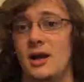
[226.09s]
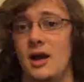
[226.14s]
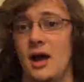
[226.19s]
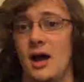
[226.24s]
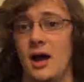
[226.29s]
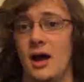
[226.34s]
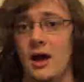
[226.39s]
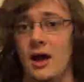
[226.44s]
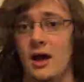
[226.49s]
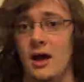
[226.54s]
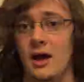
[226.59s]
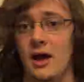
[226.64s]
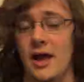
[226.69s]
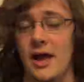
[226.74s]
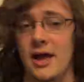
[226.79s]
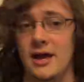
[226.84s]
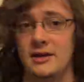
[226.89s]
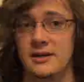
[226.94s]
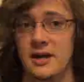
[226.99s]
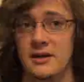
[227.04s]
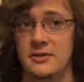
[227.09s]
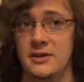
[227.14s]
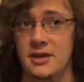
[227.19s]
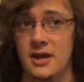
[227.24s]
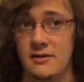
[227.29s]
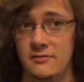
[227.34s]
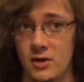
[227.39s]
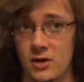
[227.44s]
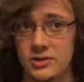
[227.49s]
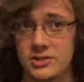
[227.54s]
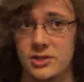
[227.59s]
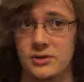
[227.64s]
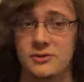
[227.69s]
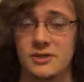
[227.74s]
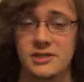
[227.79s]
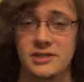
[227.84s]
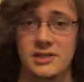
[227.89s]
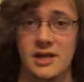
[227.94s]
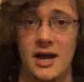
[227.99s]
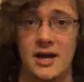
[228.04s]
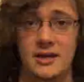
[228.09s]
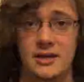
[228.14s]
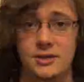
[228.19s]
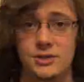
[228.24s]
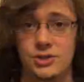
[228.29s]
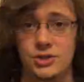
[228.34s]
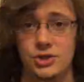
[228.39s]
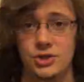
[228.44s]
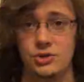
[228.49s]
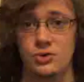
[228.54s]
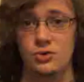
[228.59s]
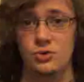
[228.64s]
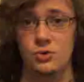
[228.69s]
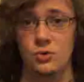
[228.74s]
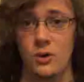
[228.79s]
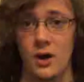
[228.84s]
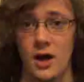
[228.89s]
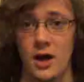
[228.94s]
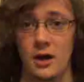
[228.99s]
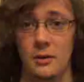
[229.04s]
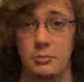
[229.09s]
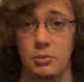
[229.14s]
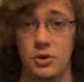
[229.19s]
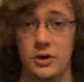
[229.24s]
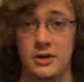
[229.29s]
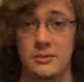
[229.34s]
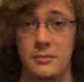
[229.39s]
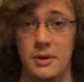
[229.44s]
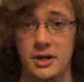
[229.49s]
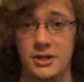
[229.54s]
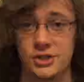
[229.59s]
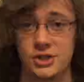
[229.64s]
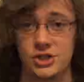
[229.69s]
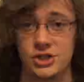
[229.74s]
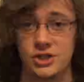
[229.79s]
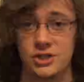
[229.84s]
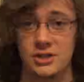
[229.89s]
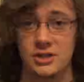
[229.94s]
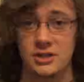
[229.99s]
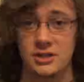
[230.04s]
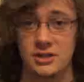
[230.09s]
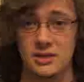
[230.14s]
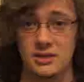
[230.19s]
And I think I've also decided to pretty much